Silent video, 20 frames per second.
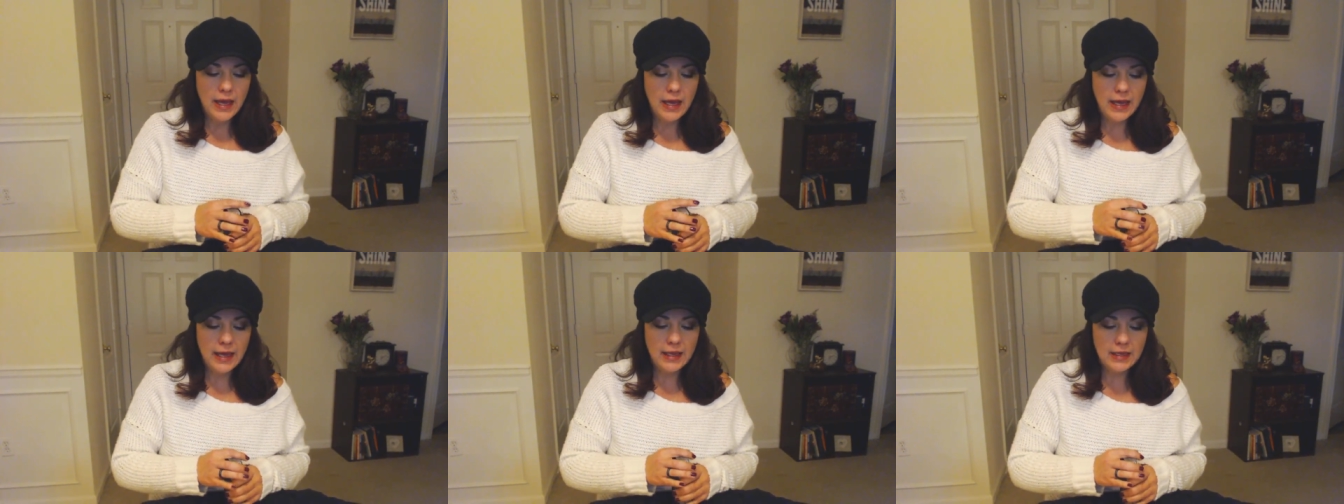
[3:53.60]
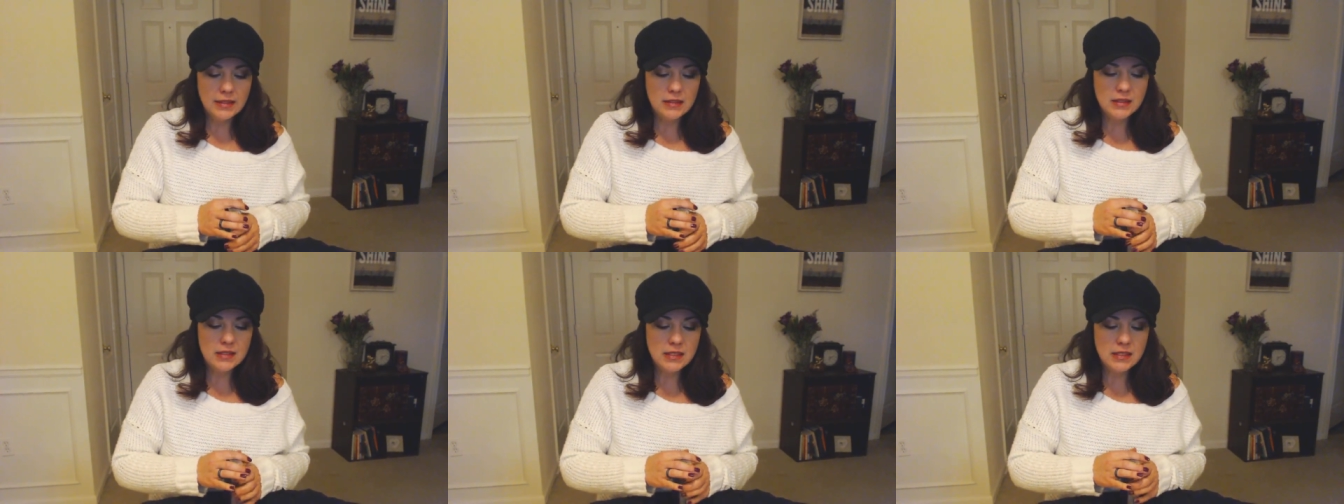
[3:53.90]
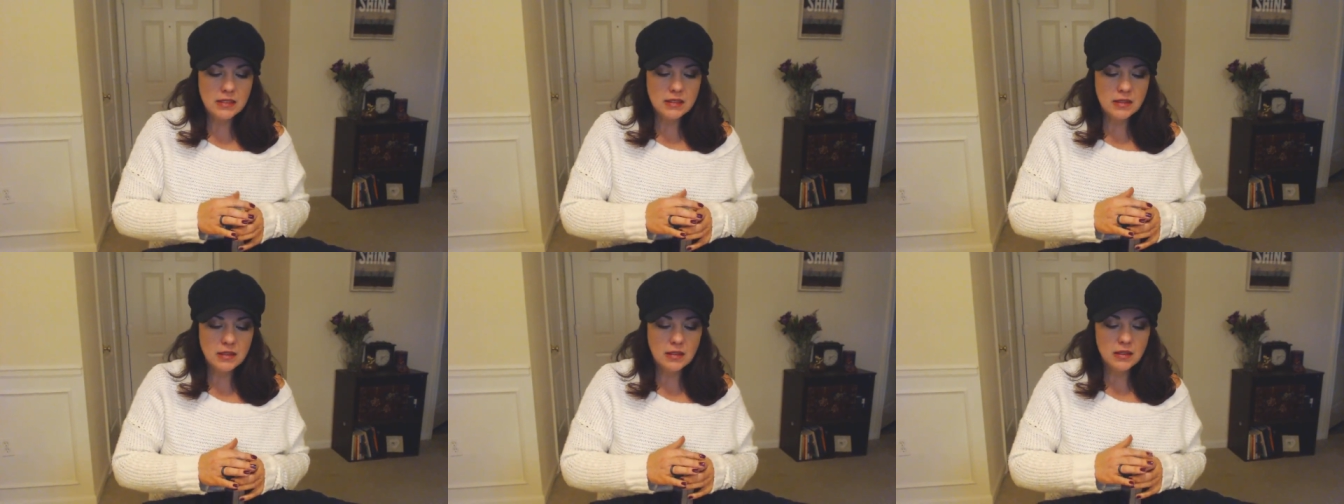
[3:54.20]
And
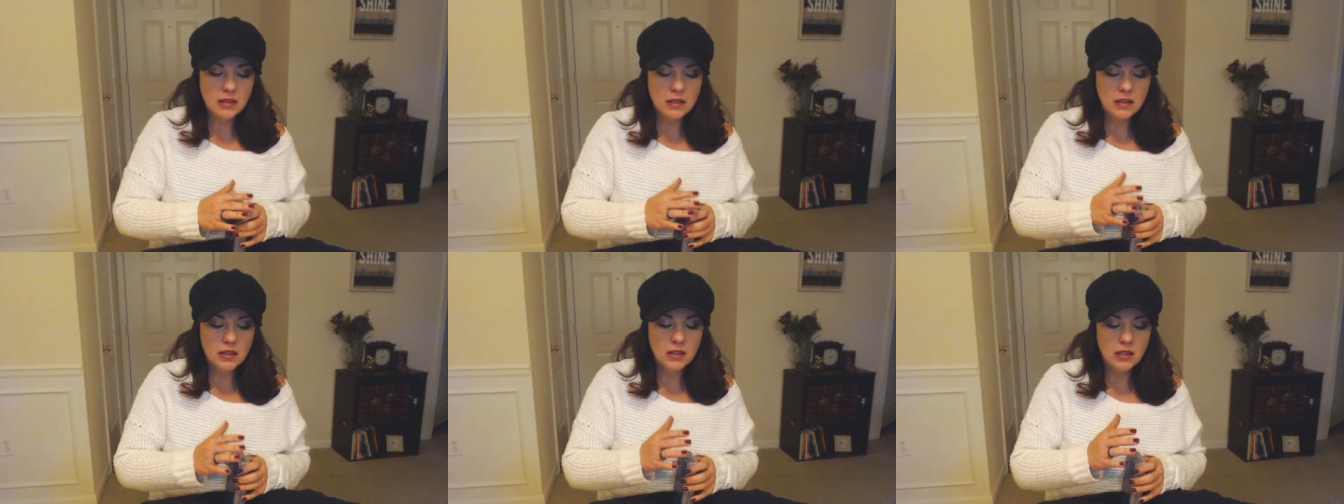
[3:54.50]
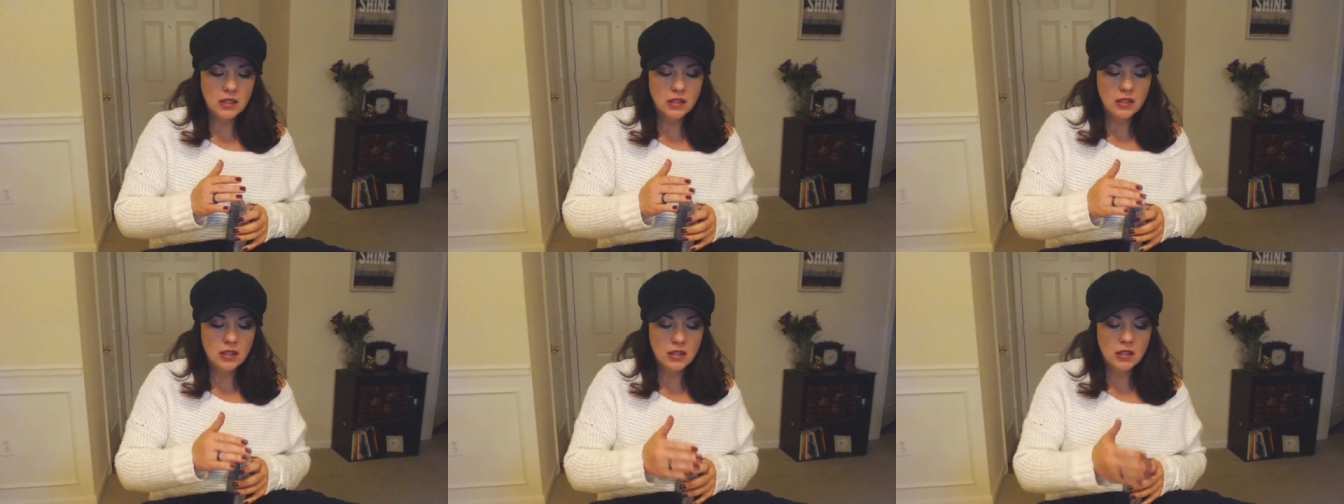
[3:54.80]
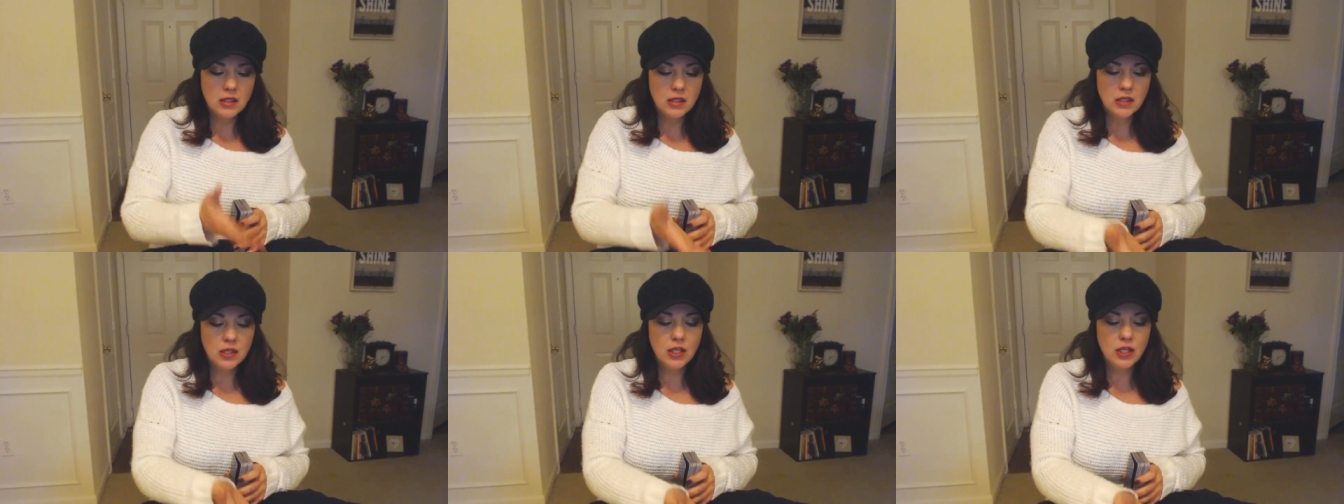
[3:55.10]

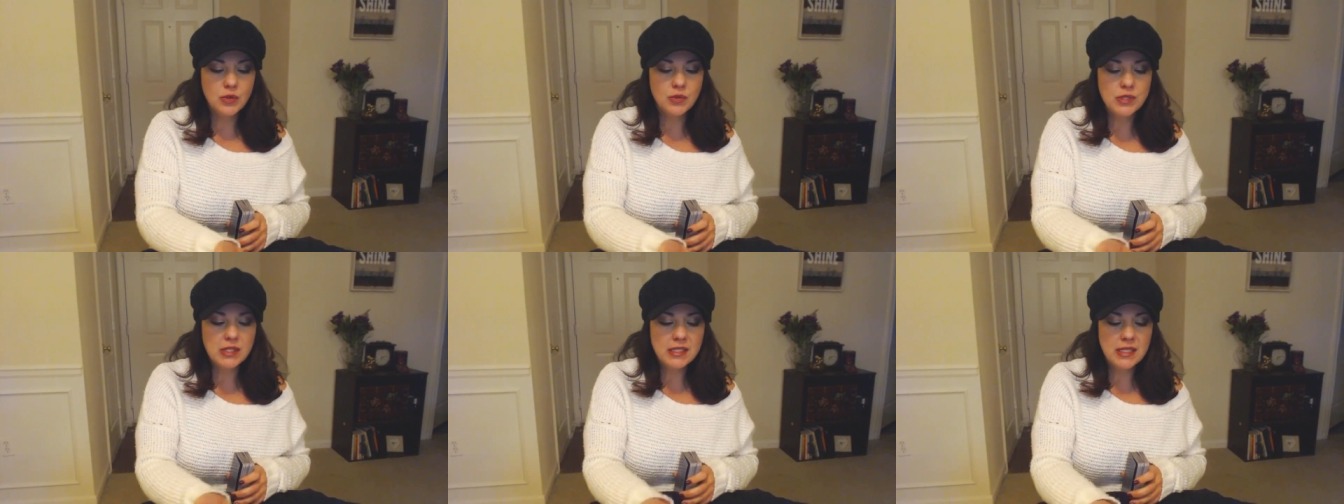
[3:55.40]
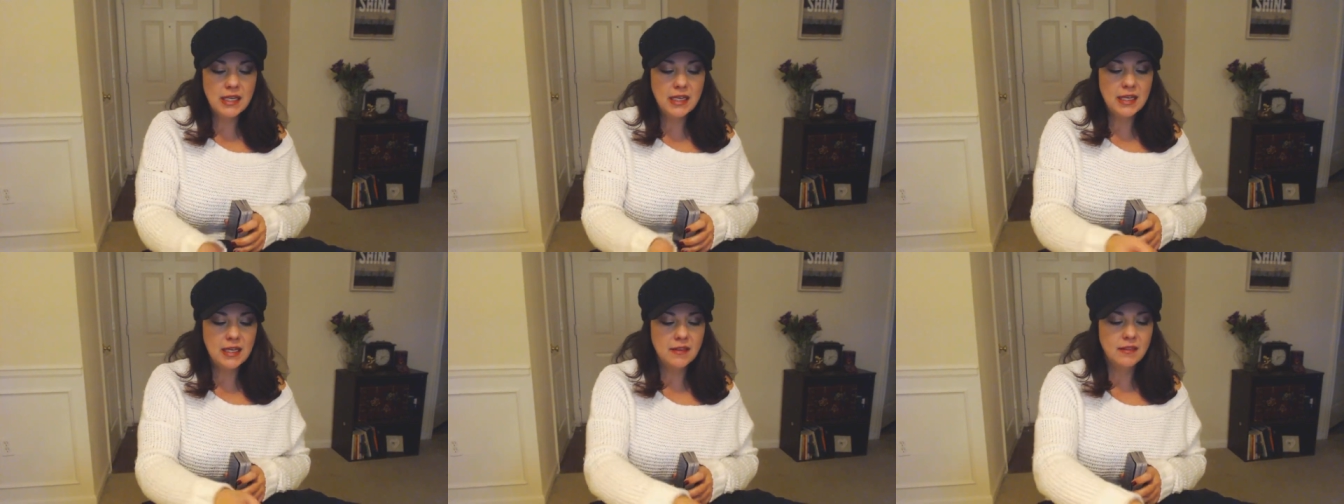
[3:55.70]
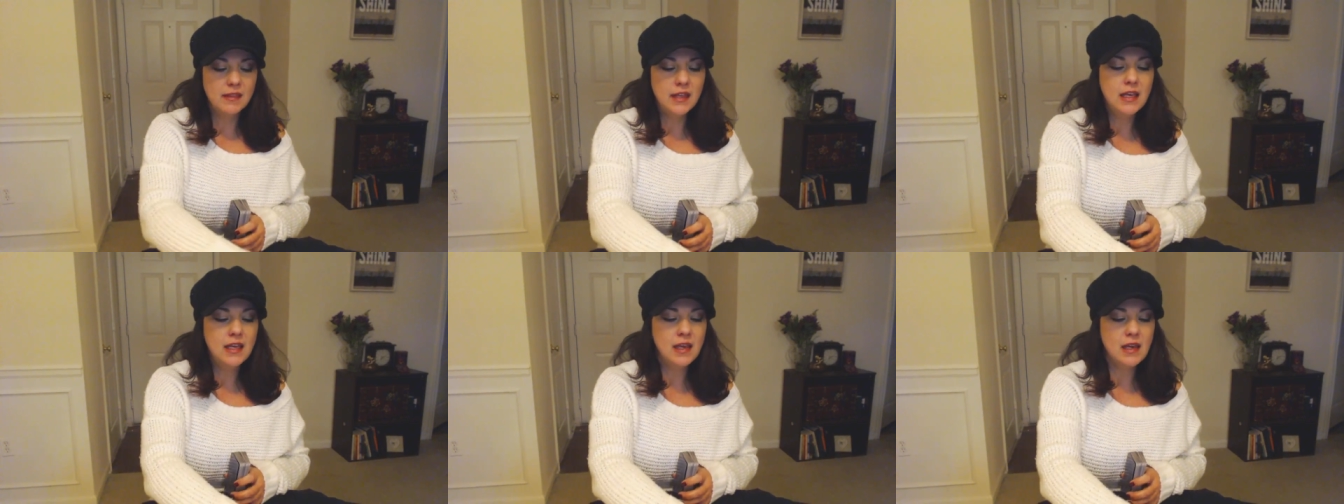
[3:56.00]
you know, sitting
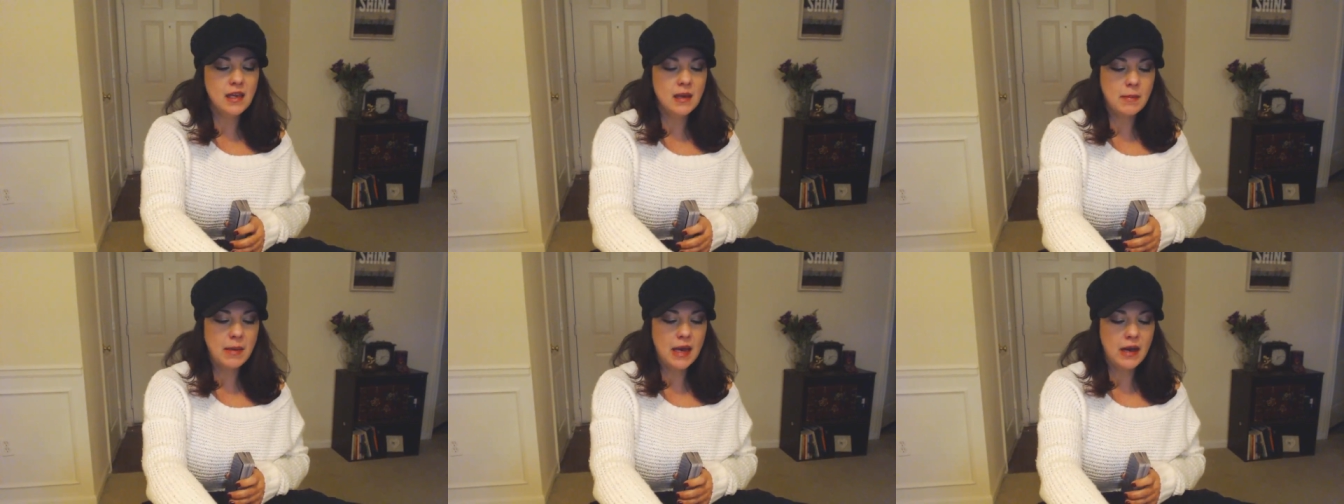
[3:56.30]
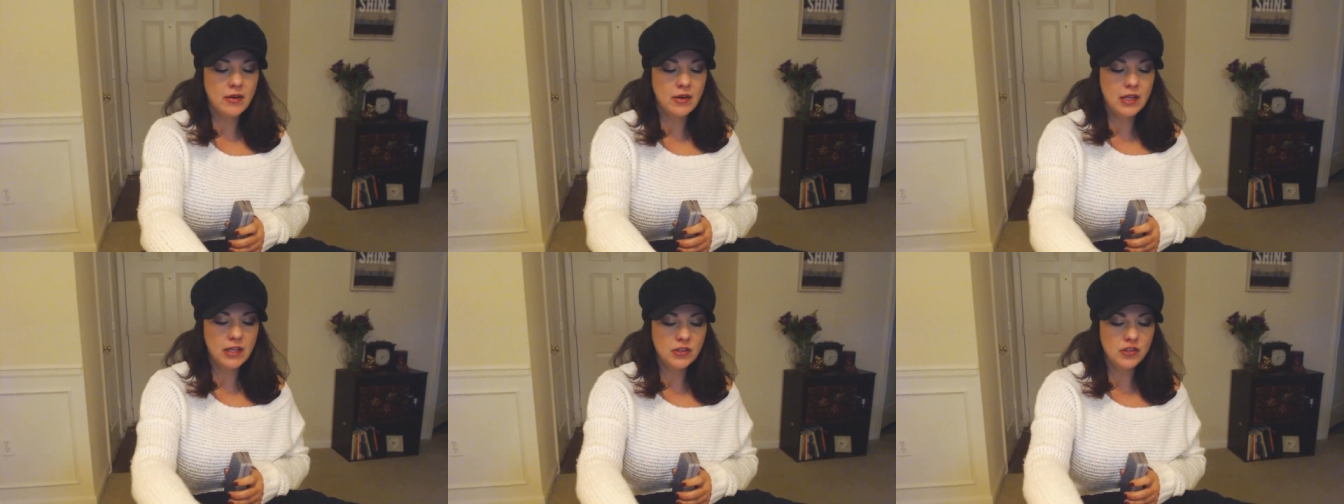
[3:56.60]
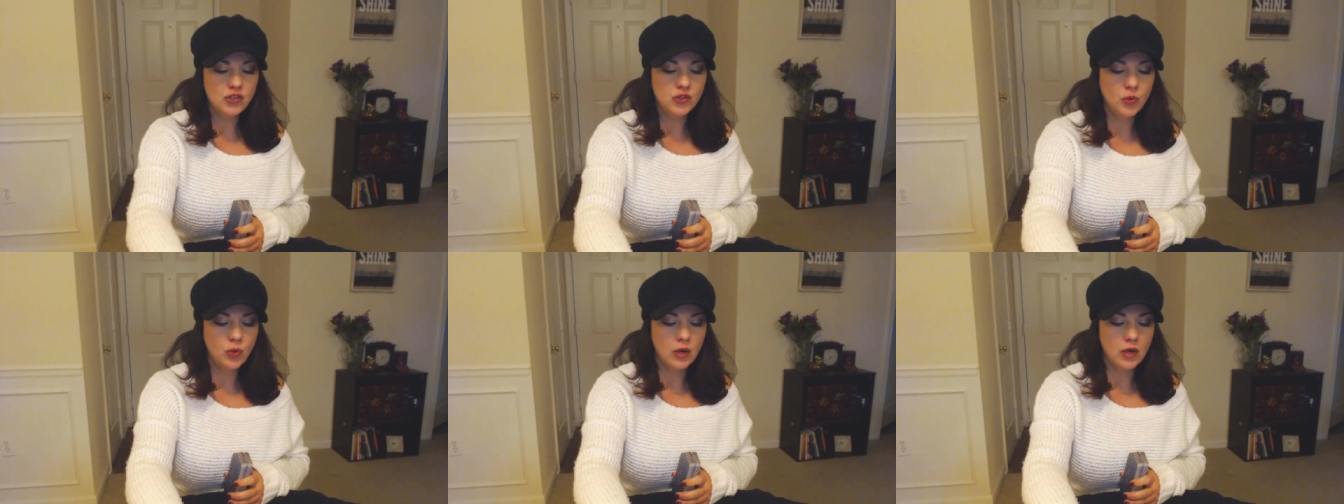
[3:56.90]
and thinking about
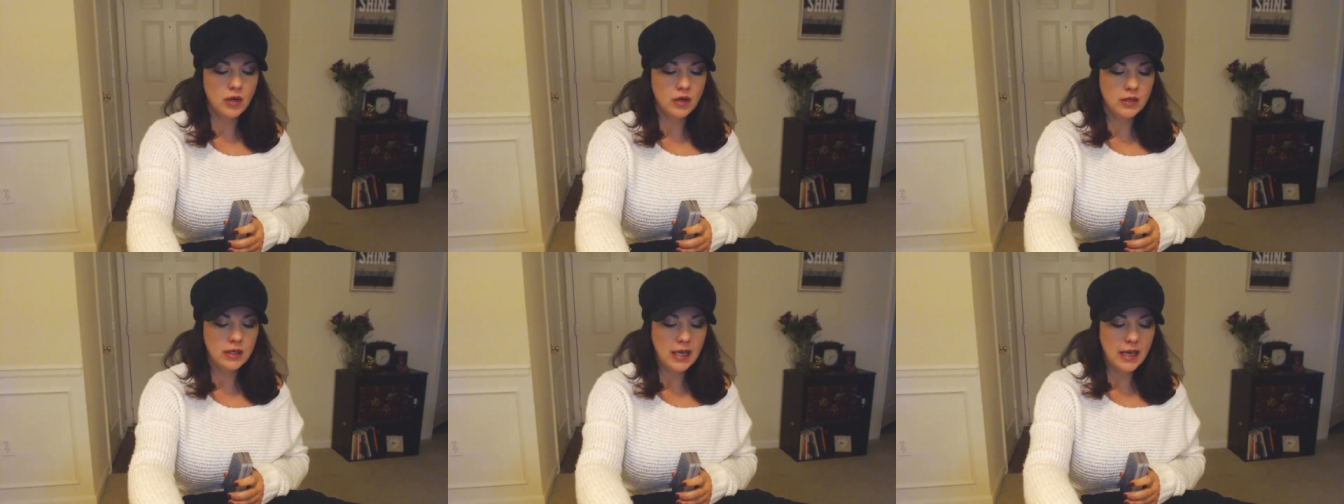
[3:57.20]
it, sure,